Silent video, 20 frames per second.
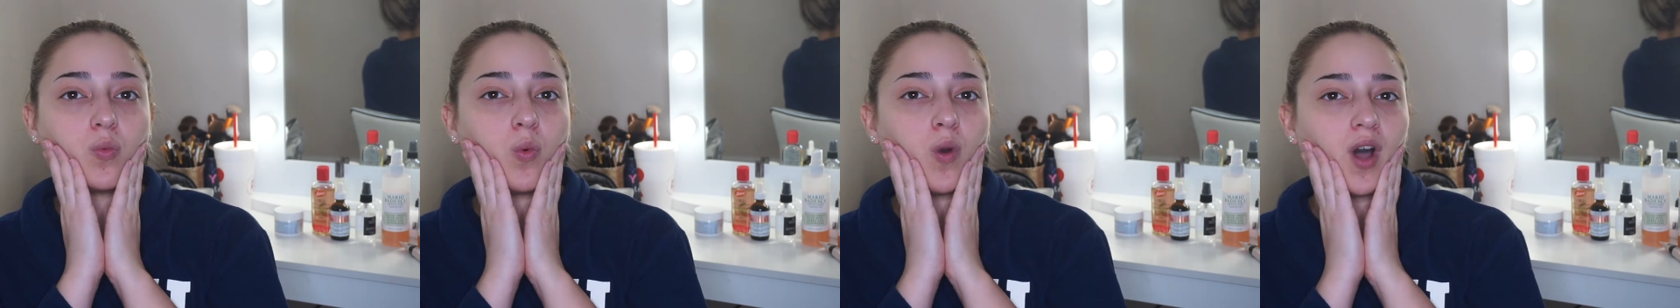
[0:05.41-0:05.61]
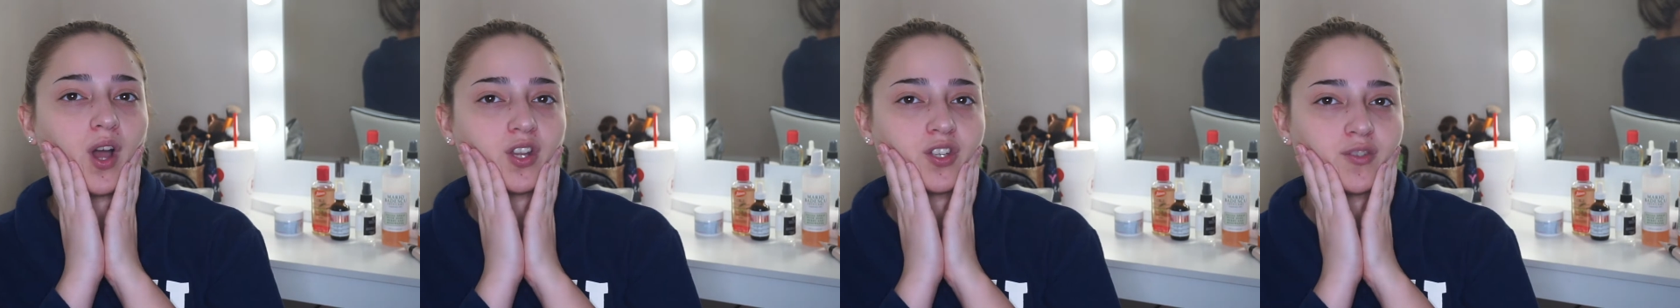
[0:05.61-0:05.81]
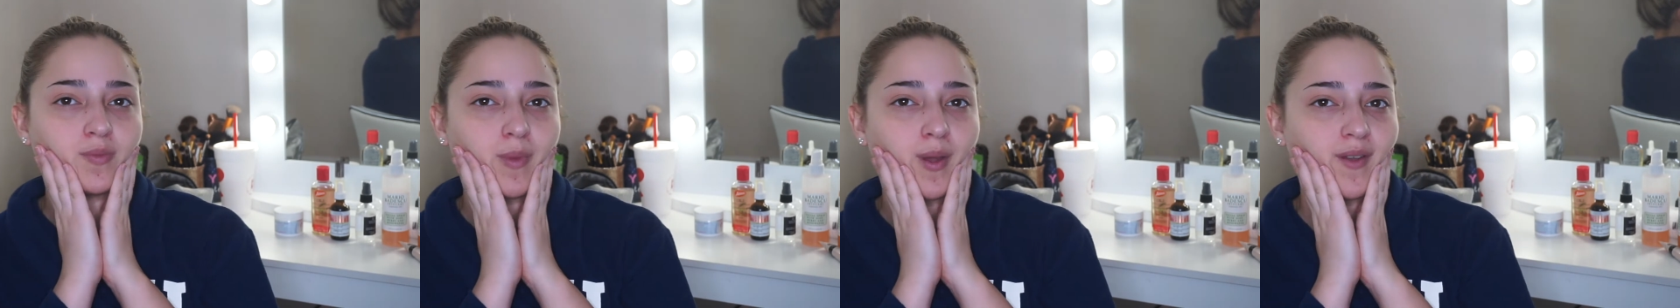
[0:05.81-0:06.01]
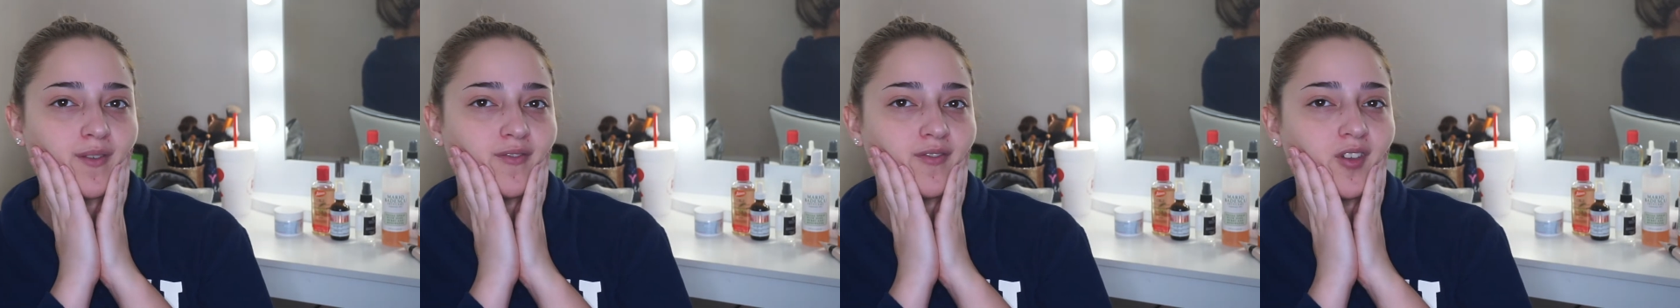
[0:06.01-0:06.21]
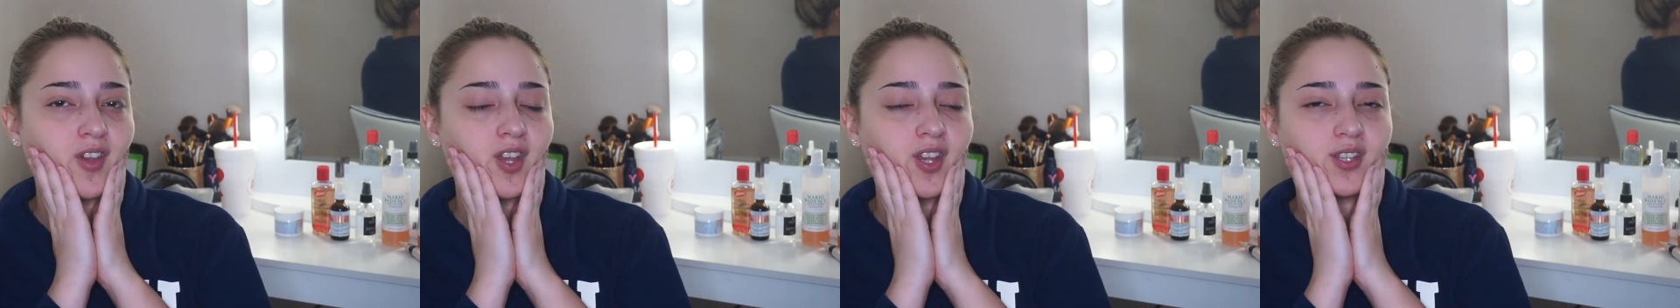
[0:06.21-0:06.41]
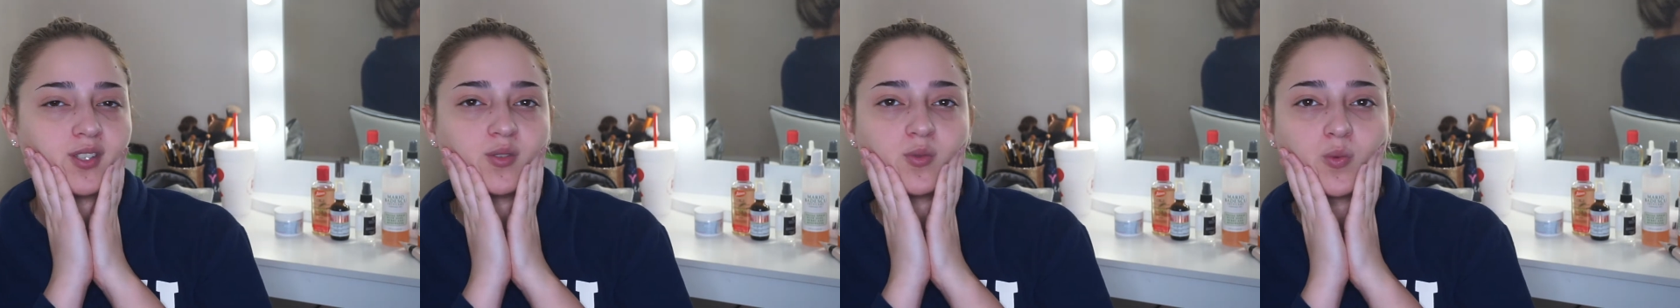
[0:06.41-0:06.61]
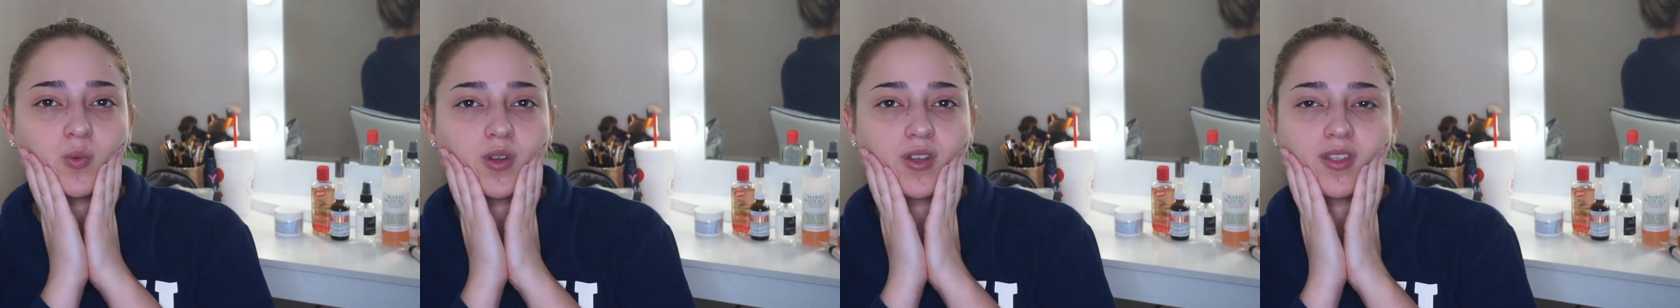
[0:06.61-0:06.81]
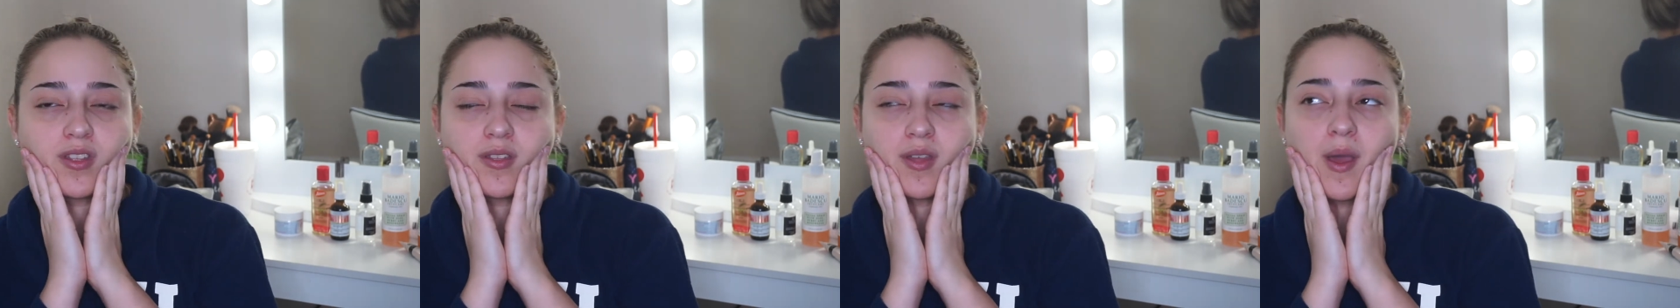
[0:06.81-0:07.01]
wash my face
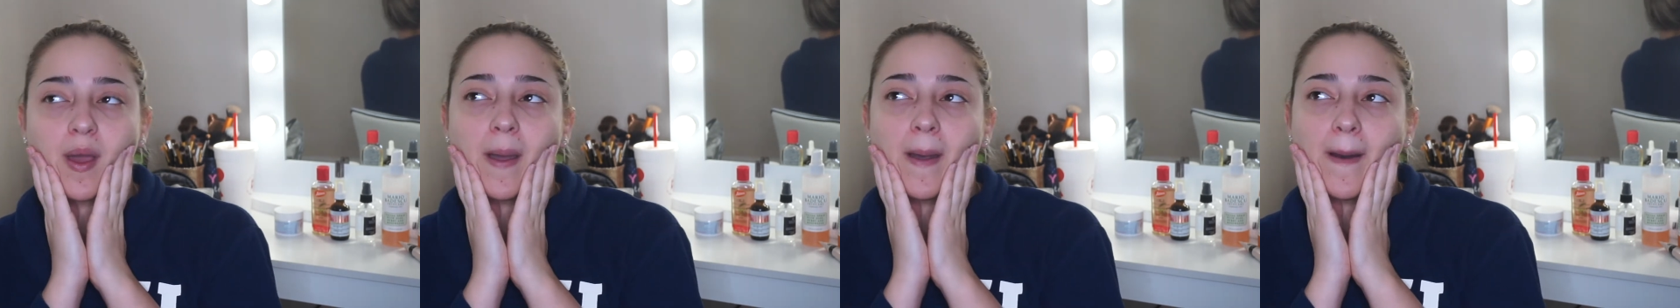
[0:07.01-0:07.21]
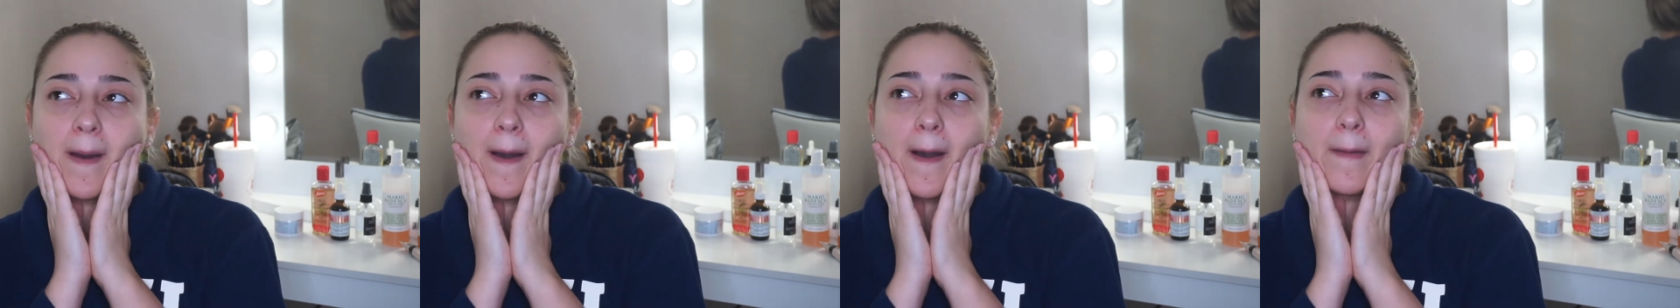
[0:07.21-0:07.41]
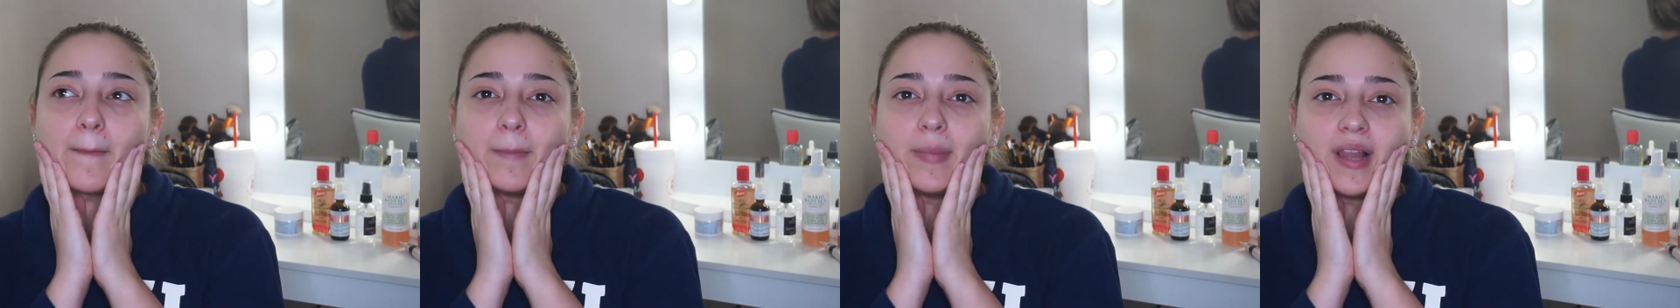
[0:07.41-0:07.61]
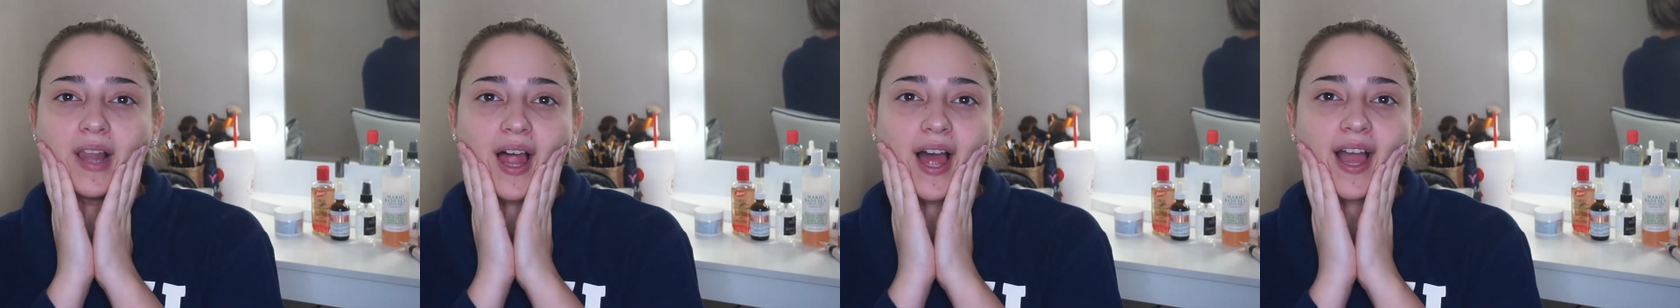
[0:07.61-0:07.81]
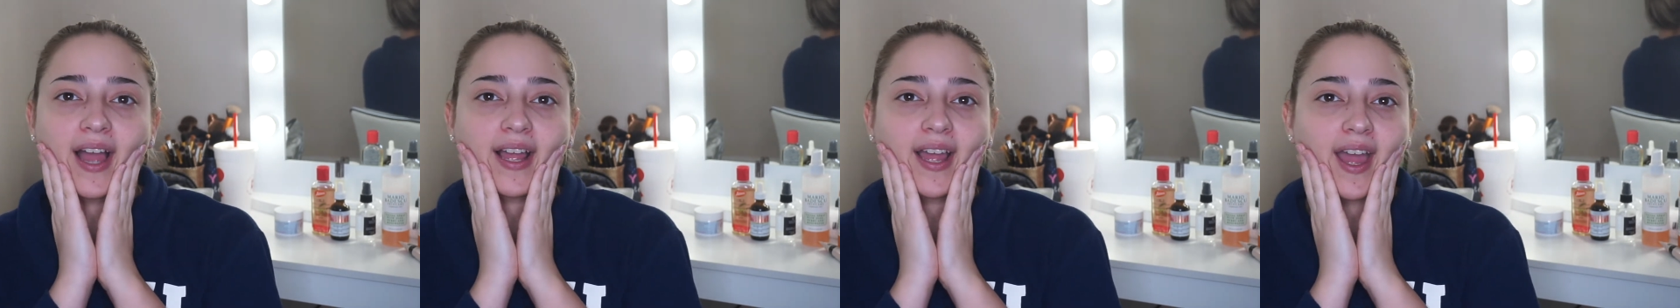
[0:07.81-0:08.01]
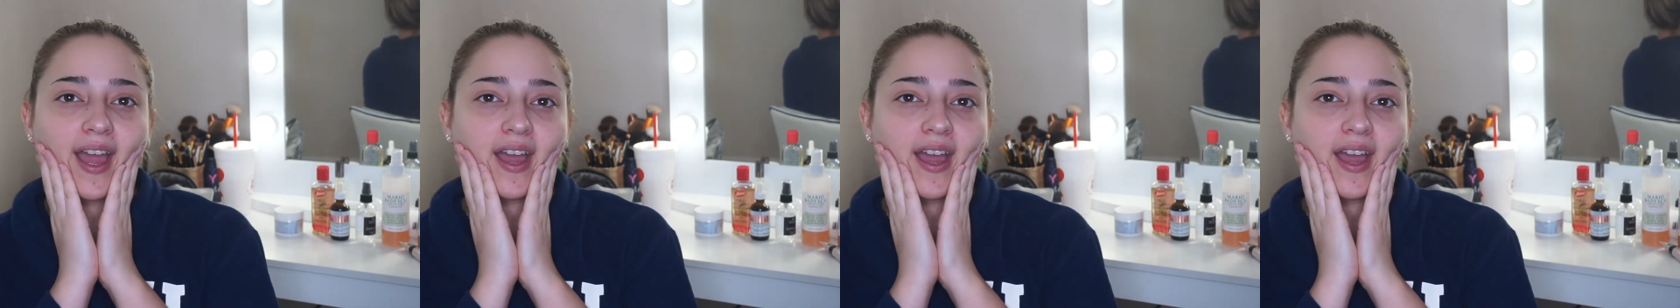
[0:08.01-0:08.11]
with black